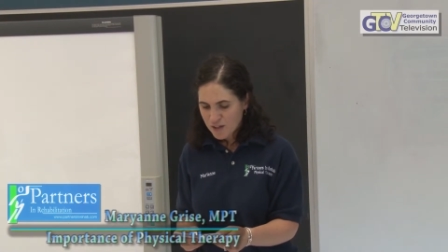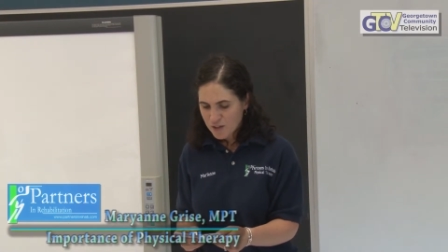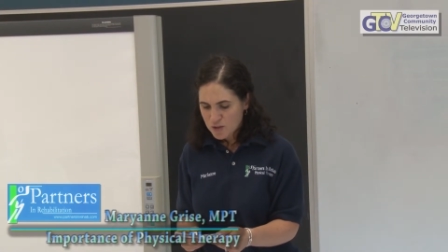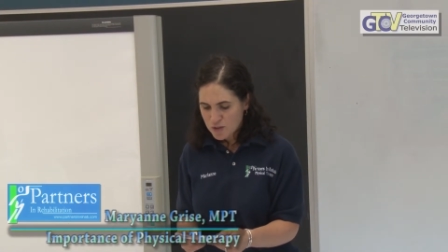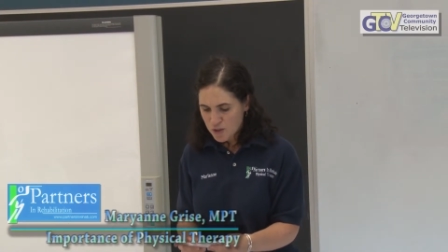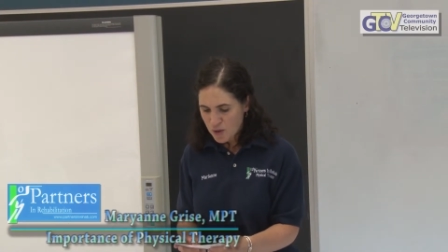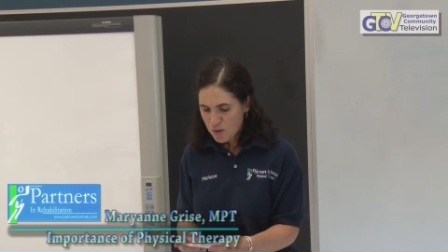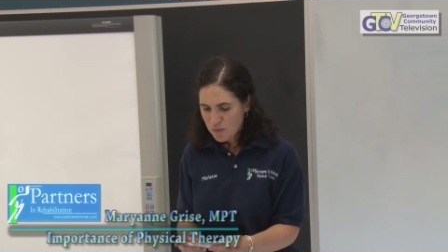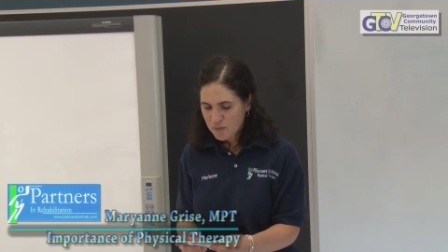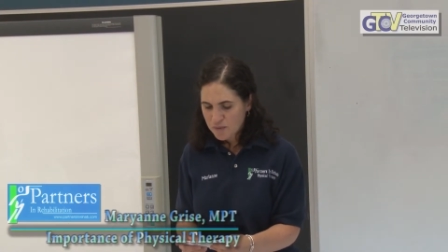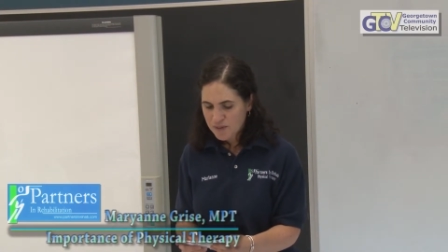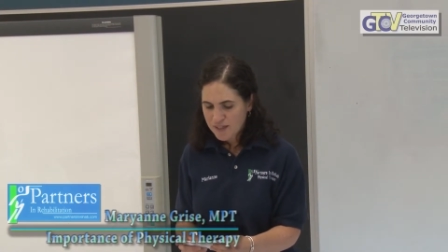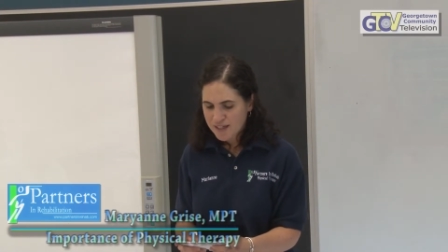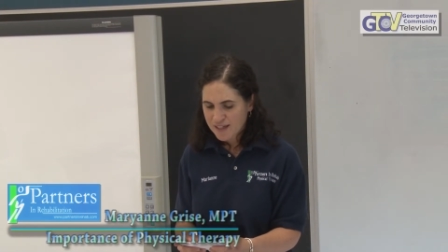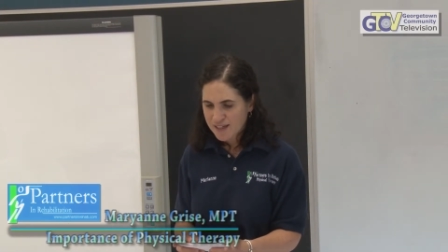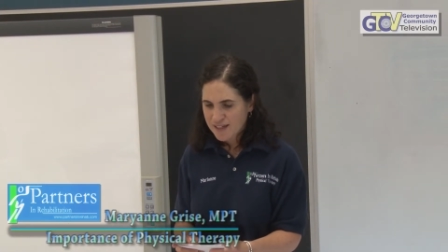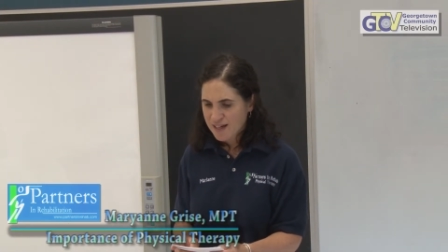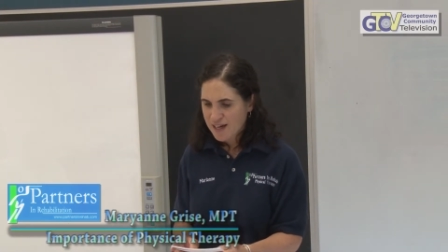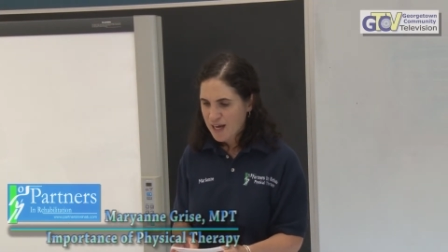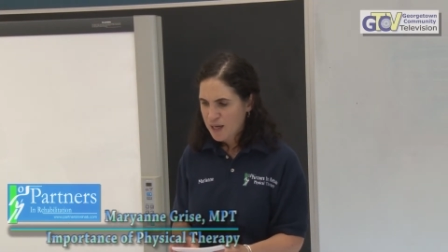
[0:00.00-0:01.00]
So
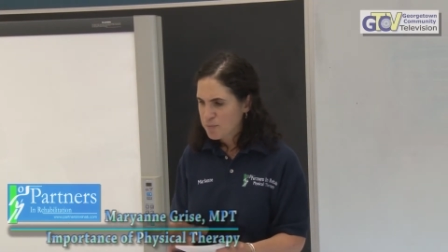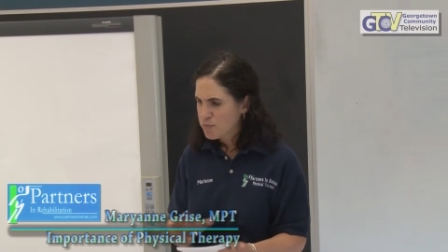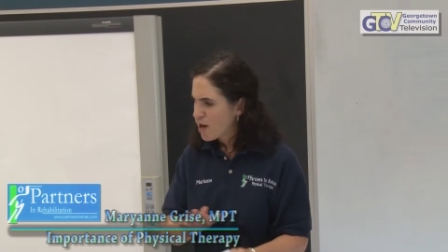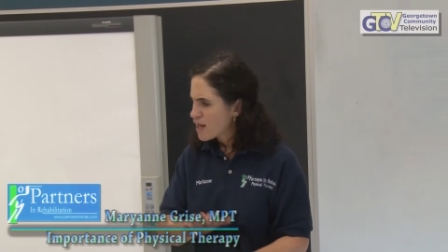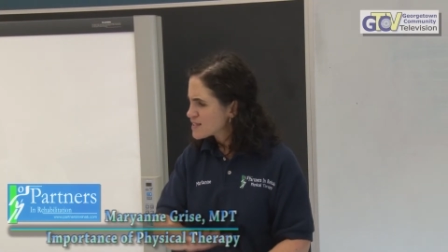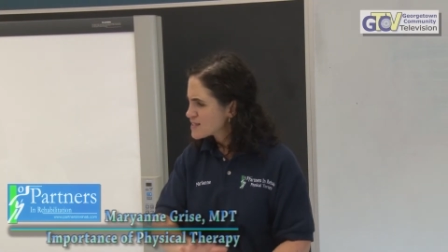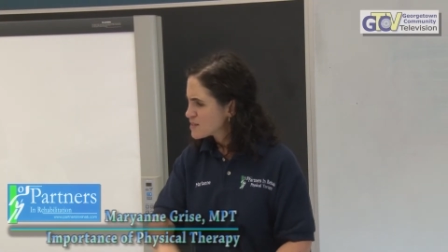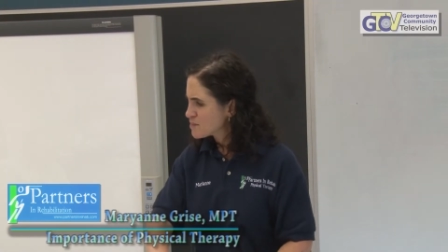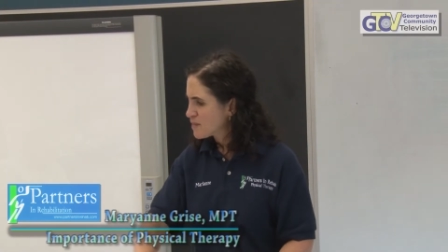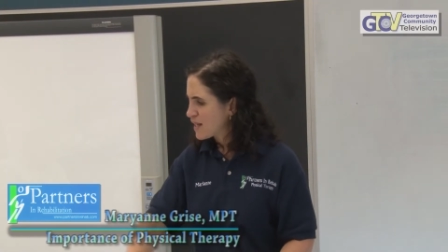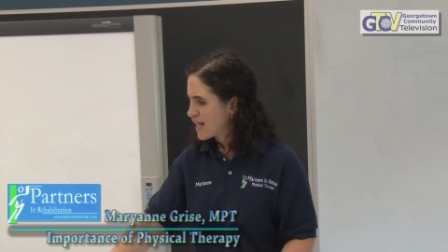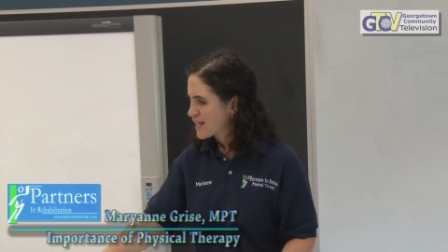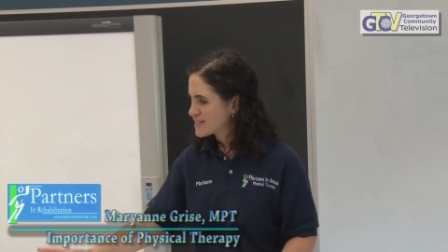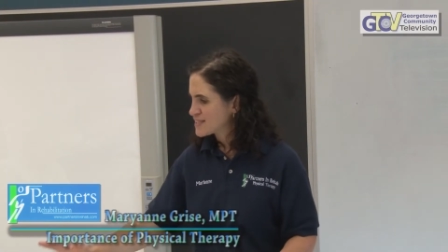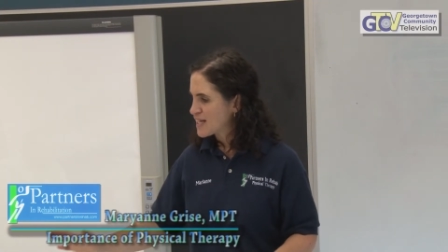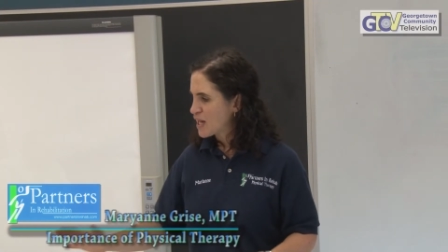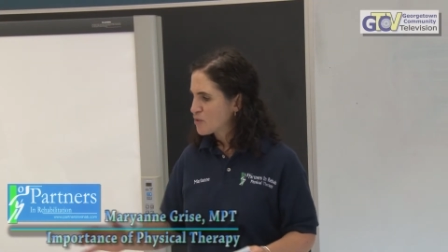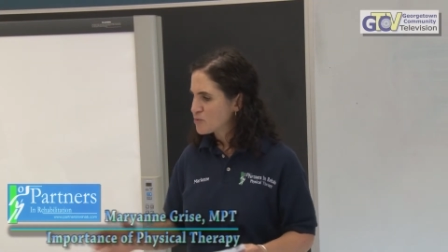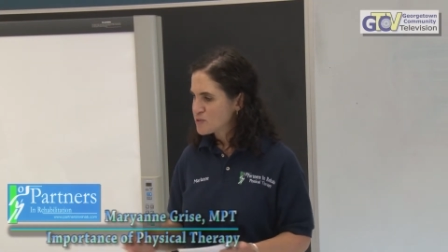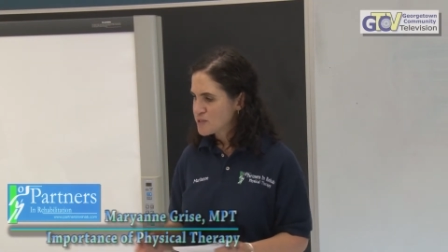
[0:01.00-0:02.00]
I brought some
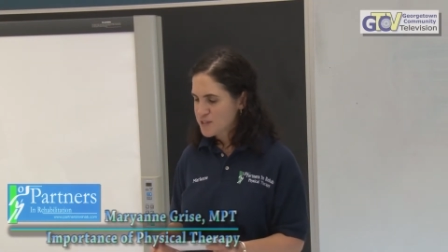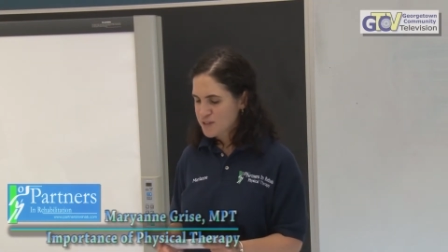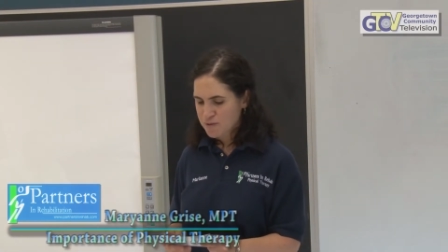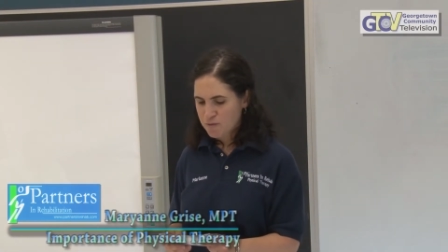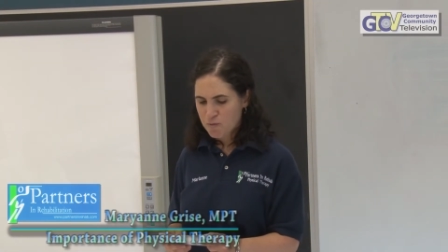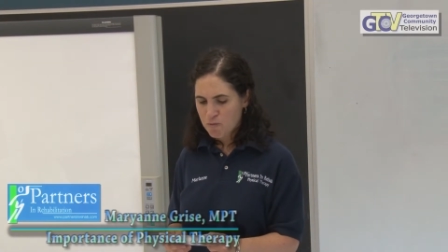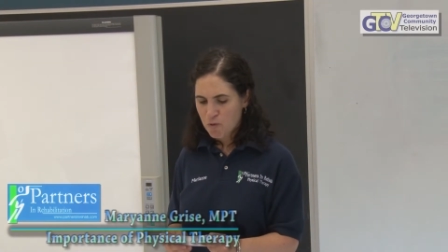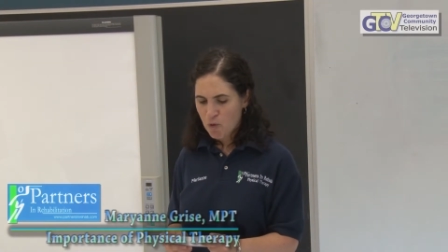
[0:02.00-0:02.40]
handouts